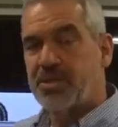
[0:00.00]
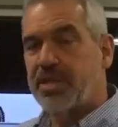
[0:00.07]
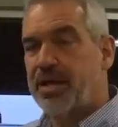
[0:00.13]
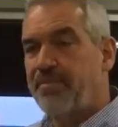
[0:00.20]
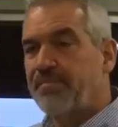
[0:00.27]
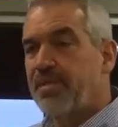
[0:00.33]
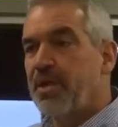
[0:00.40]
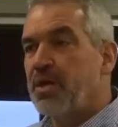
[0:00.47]

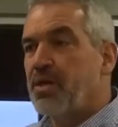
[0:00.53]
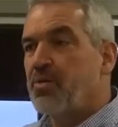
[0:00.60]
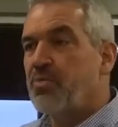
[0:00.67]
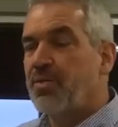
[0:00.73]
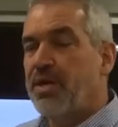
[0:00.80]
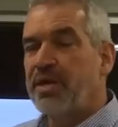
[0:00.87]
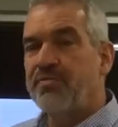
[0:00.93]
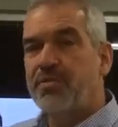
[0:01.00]
Now,
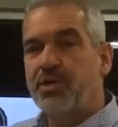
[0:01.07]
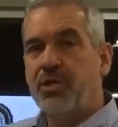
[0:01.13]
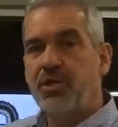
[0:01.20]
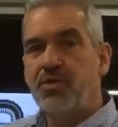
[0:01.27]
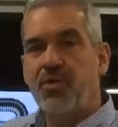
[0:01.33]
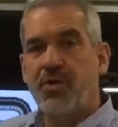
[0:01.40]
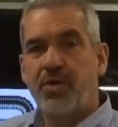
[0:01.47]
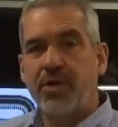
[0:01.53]
whenever
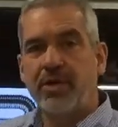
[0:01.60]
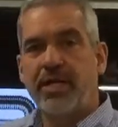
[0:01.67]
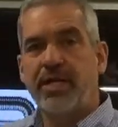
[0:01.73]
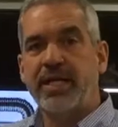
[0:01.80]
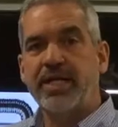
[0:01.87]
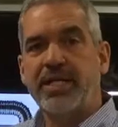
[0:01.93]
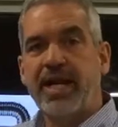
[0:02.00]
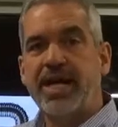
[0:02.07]
you are
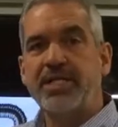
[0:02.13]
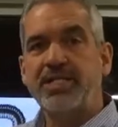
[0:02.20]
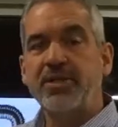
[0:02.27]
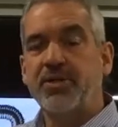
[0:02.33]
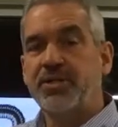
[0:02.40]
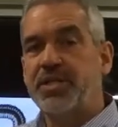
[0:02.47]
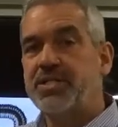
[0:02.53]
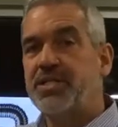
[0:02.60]
engaging or
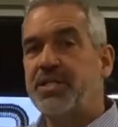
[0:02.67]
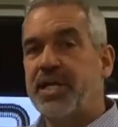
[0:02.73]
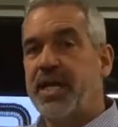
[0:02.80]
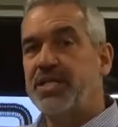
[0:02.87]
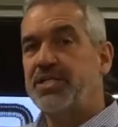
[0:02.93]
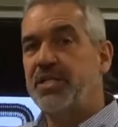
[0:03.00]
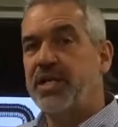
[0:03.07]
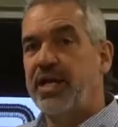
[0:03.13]

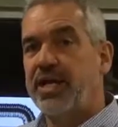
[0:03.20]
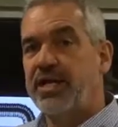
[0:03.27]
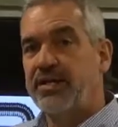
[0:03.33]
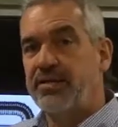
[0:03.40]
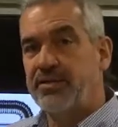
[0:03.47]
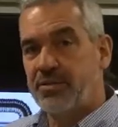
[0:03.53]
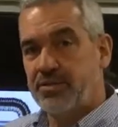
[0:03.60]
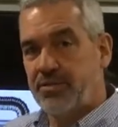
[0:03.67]
disengaging a
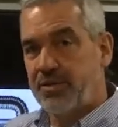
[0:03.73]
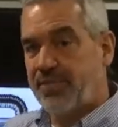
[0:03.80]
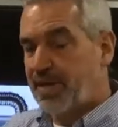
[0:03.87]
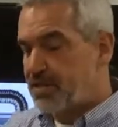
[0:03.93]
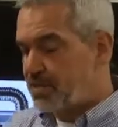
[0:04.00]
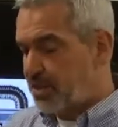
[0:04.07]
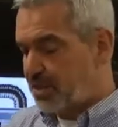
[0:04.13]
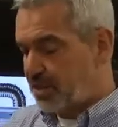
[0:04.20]

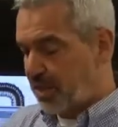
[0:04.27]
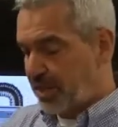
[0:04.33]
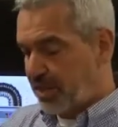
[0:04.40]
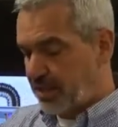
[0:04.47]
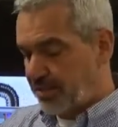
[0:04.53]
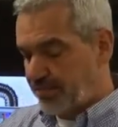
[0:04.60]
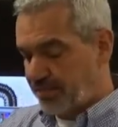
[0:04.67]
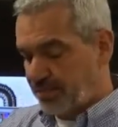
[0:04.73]
3-phase disconnect,
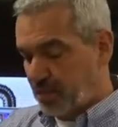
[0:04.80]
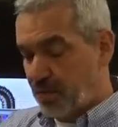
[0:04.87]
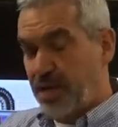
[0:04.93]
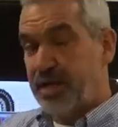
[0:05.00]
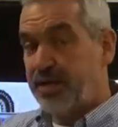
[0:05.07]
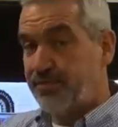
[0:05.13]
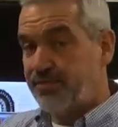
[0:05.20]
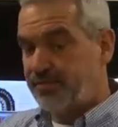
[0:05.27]
or
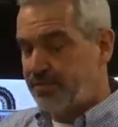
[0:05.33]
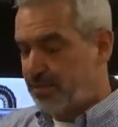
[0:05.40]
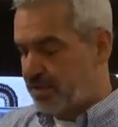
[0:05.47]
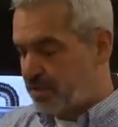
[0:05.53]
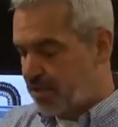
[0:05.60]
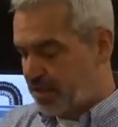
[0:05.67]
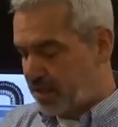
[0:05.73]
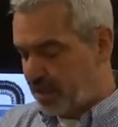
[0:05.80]
any
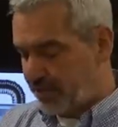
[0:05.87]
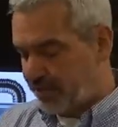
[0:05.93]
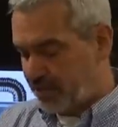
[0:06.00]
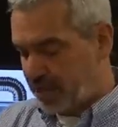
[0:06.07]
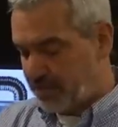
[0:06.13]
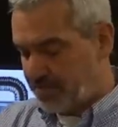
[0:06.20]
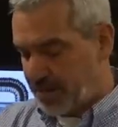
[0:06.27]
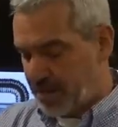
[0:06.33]
disconnect for
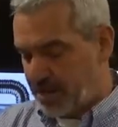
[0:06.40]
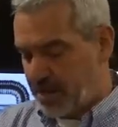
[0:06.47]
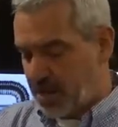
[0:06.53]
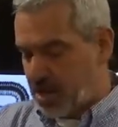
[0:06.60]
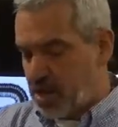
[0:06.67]
that matter,